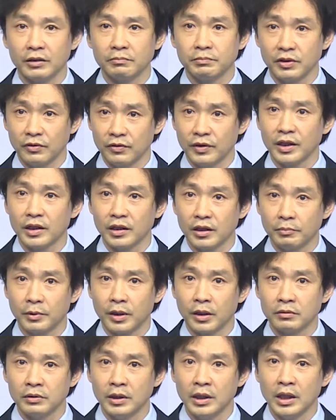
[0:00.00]
but thinking
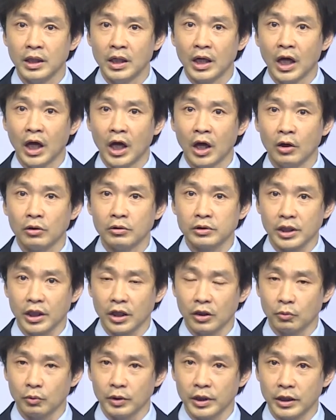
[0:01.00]
about how
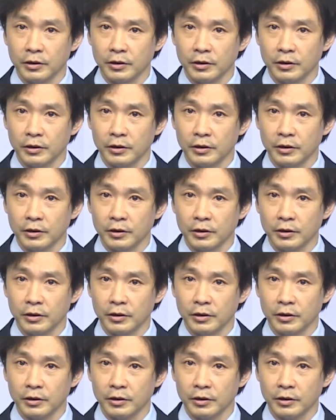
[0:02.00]
can we